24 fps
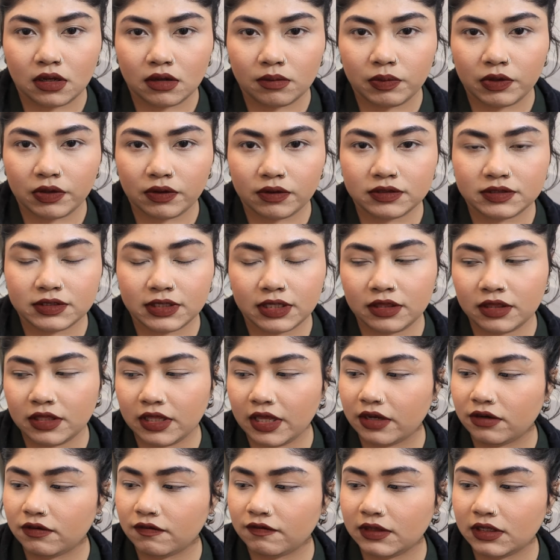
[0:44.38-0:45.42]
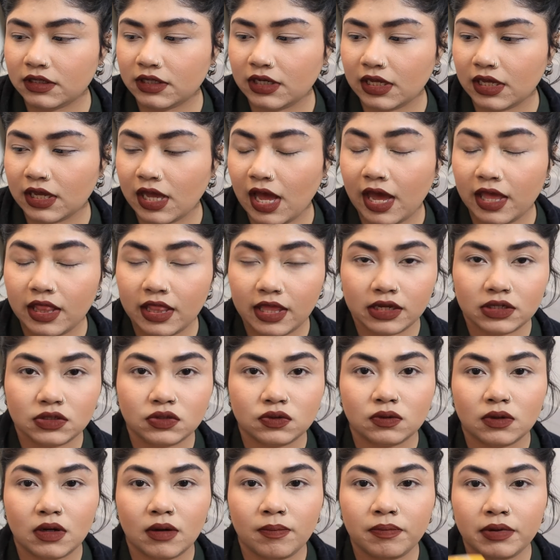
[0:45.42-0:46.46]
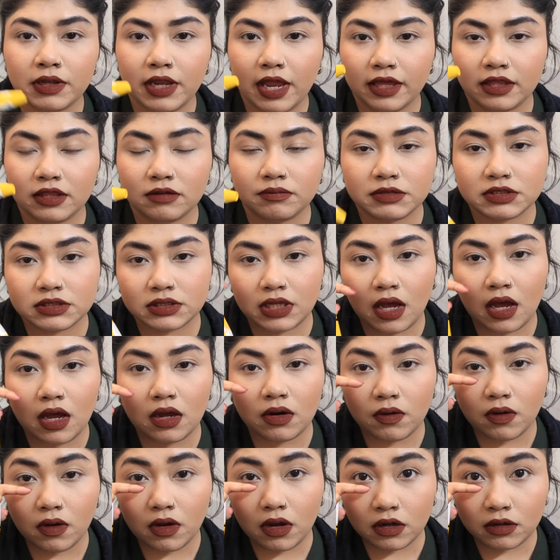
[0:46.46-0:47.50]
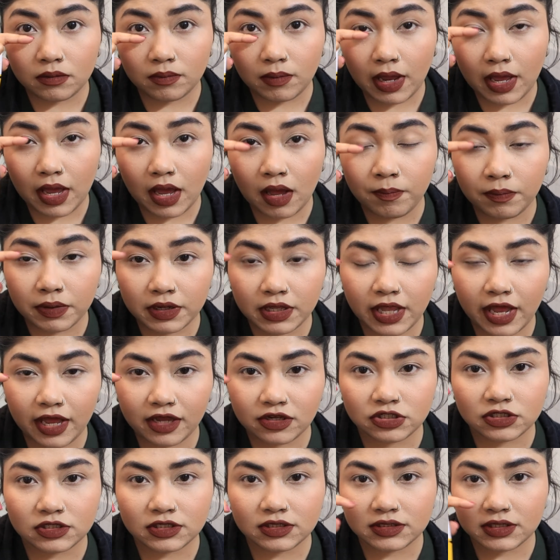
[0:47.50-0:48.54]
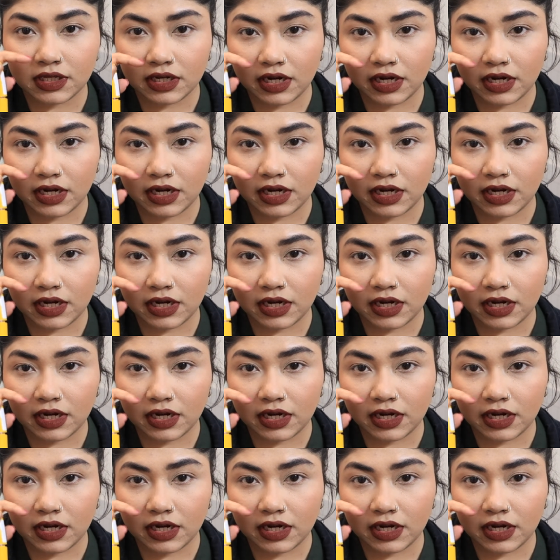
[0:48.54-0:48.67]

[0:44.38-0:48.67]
Because in the end of the day I like to apply the mascara on my upper lashes,